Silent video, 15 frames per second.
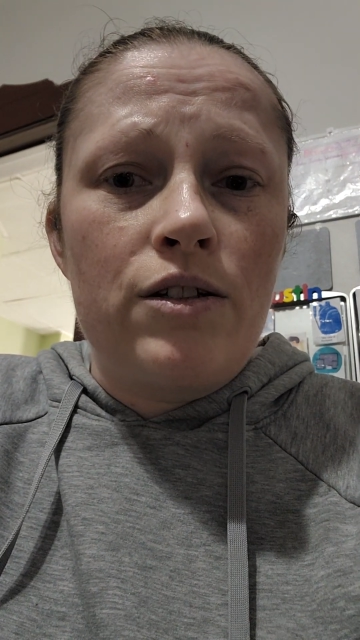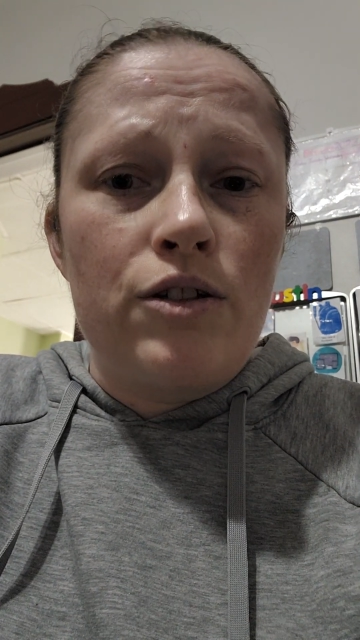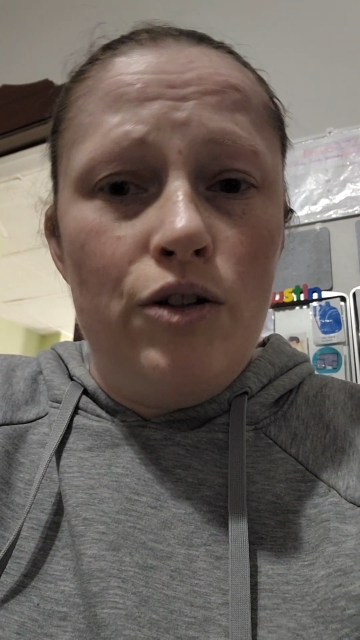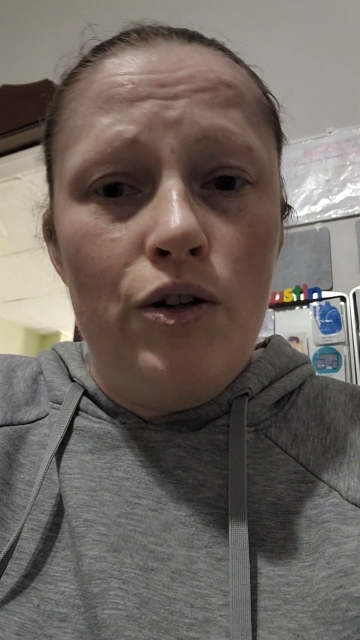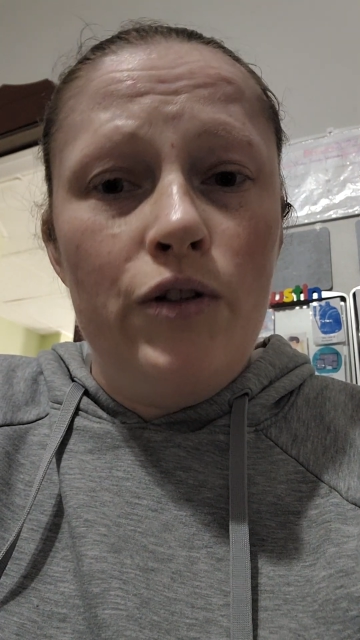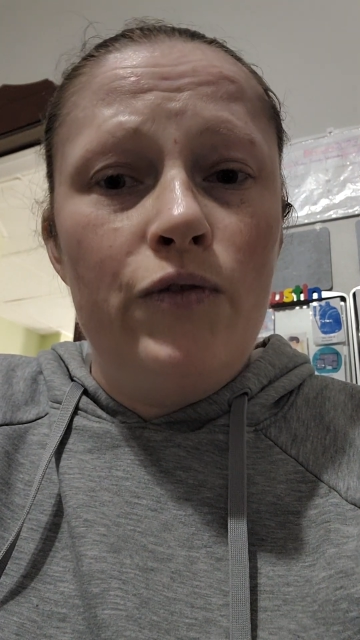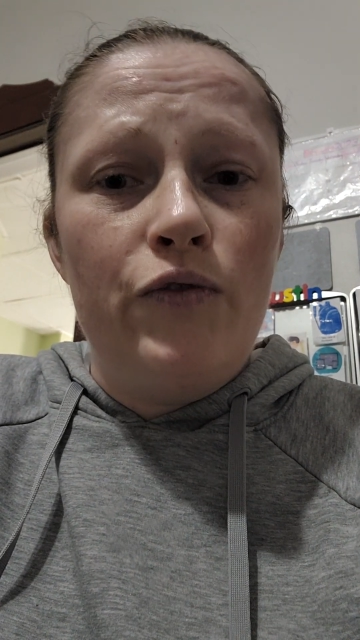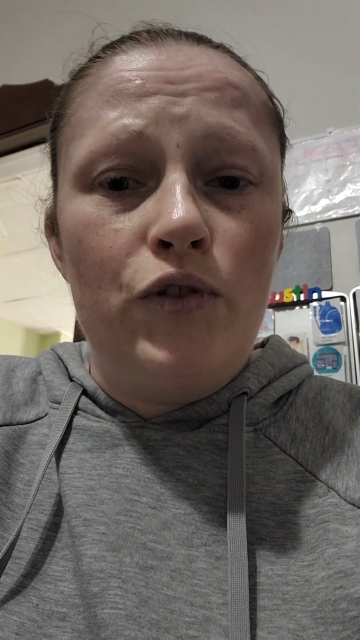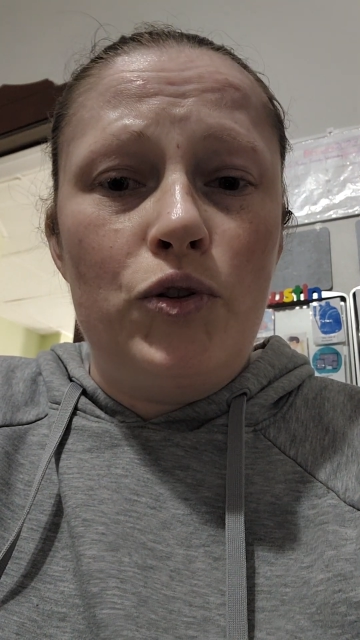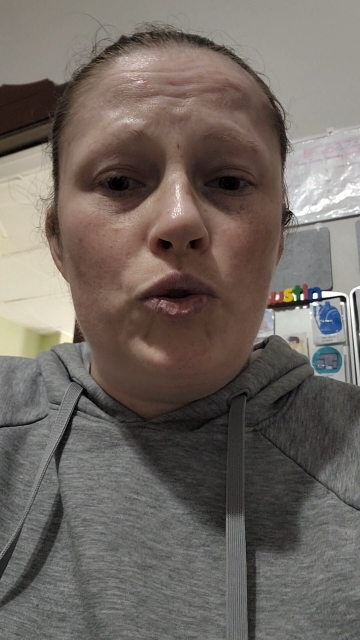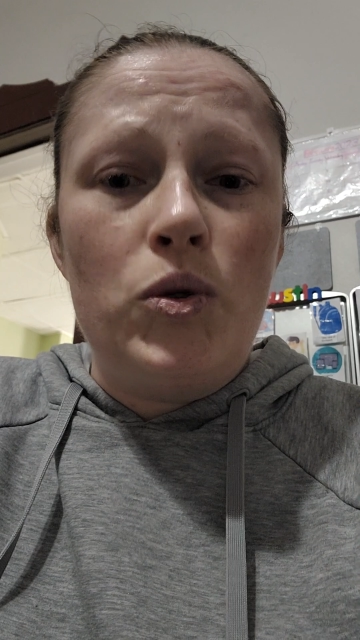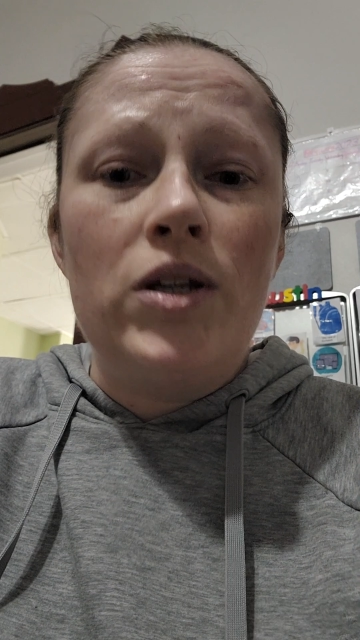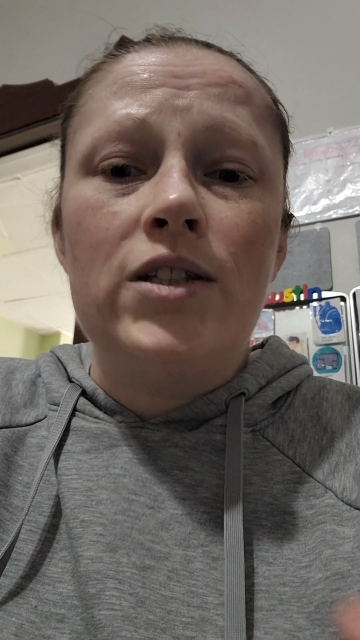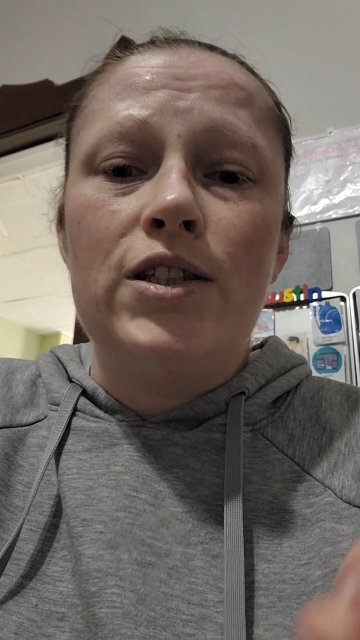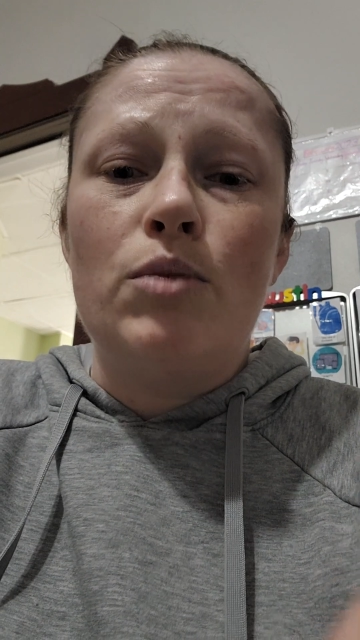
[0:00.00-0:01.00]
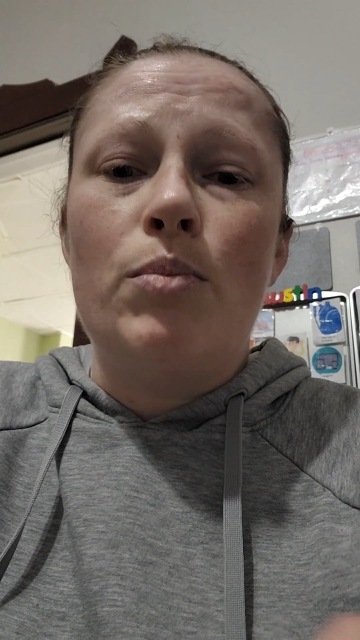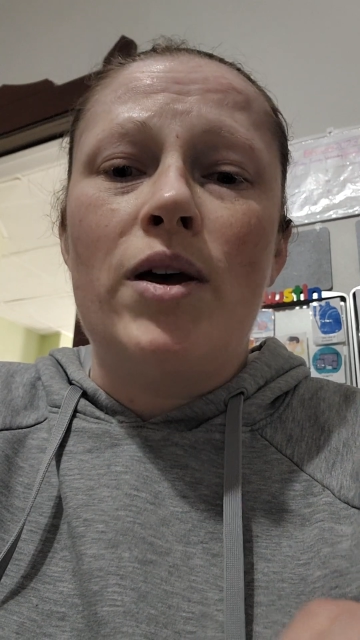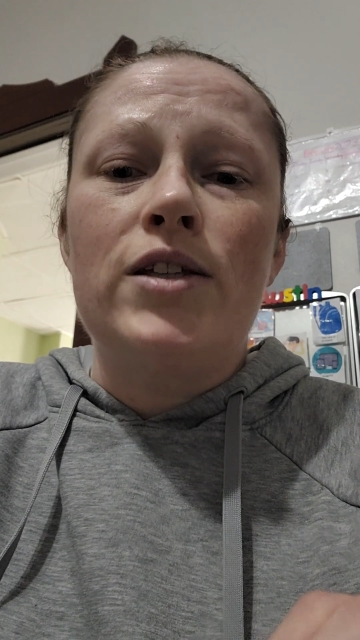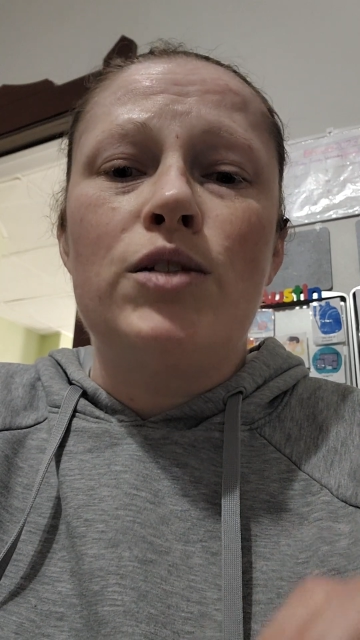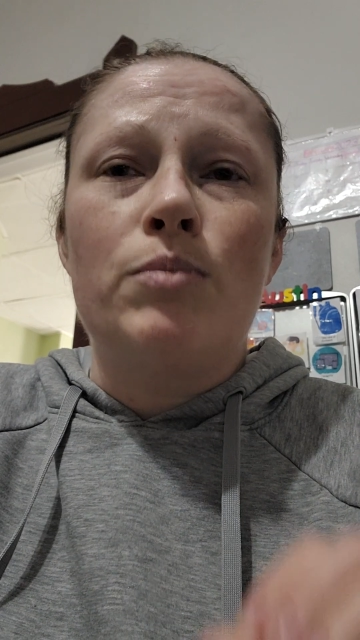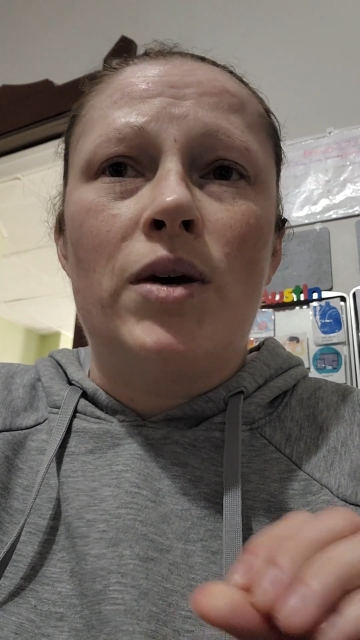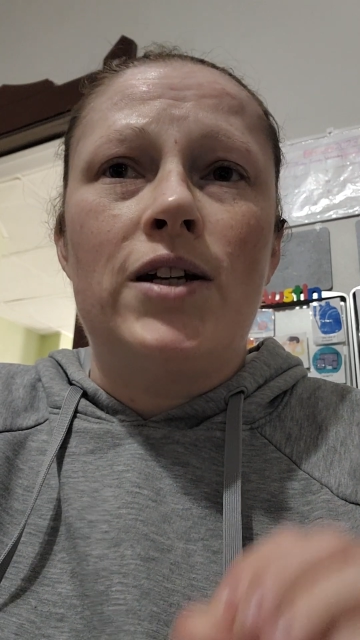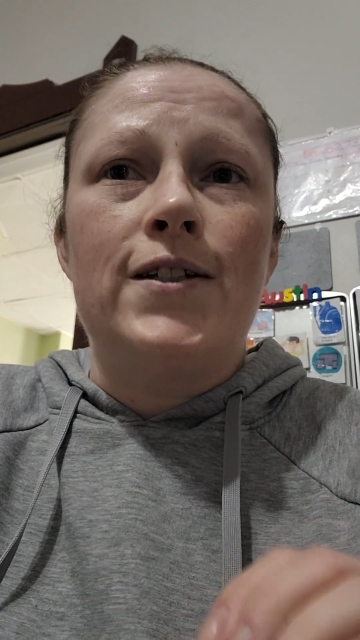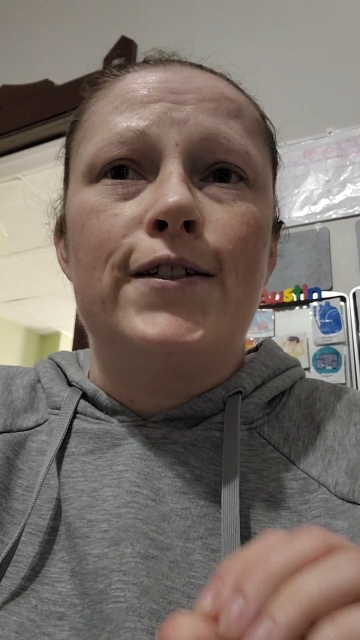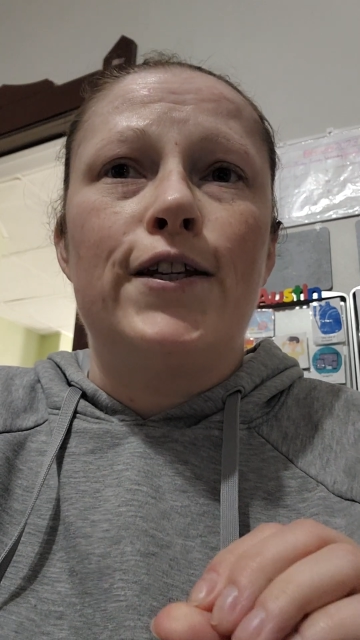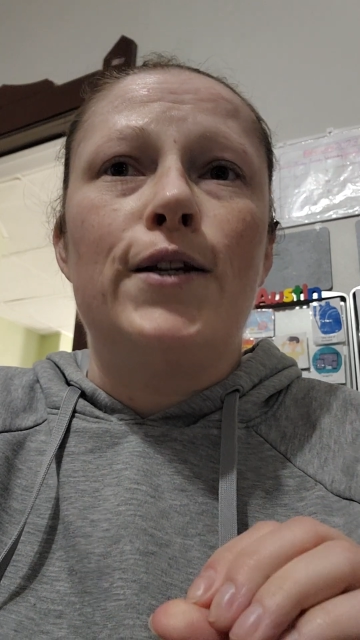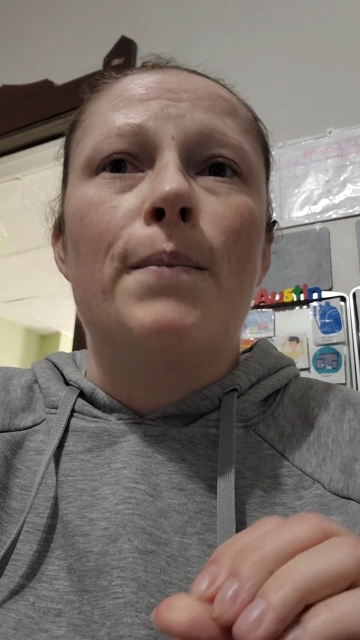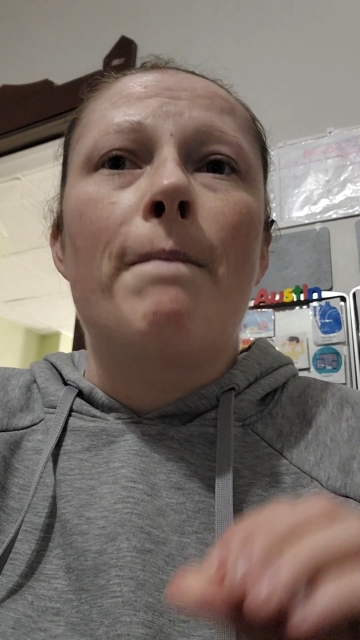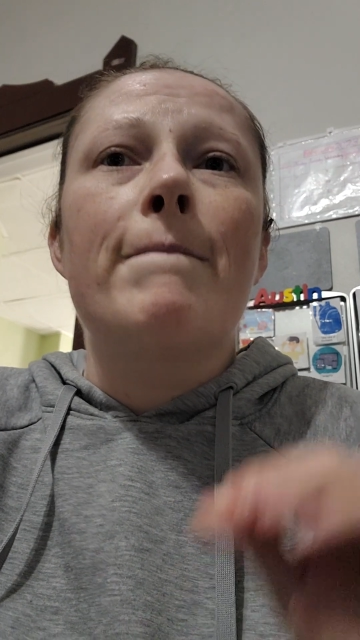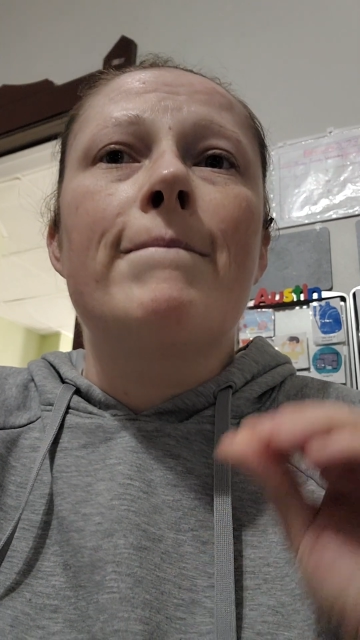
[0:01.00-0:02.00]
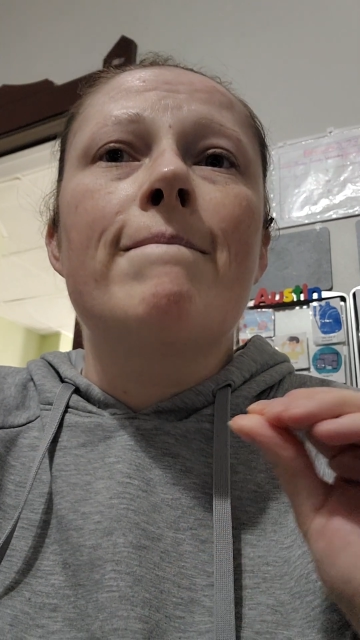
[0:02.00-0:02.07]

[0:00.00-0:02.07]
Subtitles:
good food is the best medicine.